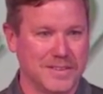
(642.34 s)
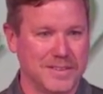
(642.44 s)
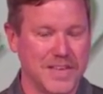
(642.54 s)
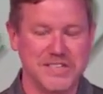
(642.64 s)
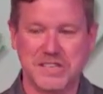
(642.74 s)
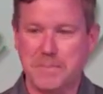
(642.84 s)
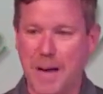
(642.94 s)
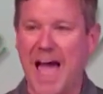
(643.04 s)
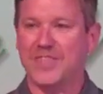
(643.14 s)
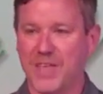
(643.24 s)
They see
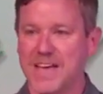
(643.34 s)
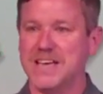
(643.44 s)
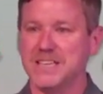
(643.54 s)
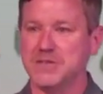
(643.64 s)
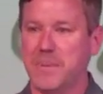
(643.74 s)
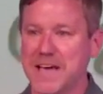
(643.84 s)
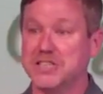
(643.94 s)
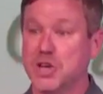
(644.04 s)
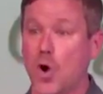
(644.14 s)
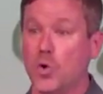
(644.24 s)
bad things
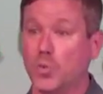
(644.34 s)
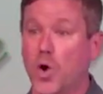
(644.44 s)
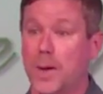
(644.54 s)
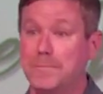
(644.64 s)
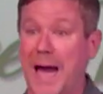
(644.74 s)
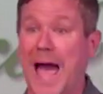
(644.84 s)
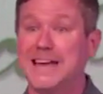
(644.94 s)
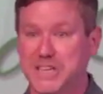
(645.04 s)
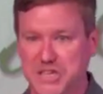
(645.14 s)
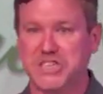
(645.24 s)
based on what?
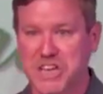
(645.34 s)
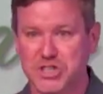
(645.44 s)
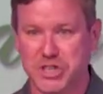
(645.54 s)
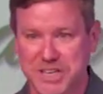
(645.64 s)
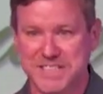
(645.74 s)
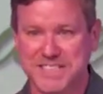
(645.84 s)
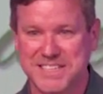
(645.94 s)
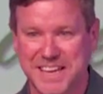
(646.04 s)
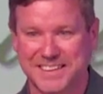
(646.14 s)
Bad decisions.